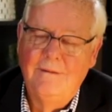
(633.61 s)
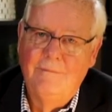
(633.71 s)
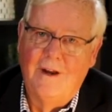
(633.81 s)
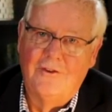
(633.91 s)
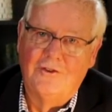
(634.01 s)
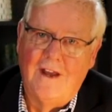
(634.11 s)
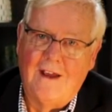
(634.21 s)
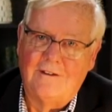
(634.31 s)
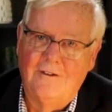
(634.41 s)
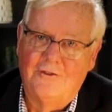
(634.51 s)
but as an
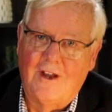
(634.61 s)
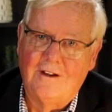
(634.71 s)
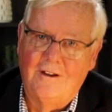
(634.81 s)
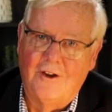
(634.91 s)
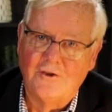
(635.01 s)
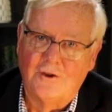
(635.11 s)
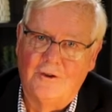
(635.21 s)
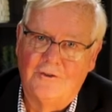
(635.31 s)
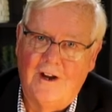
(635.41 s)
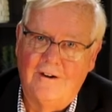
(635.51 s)
act of psychological
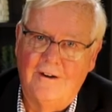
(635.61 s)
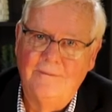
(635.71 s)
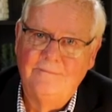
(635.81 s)
terror.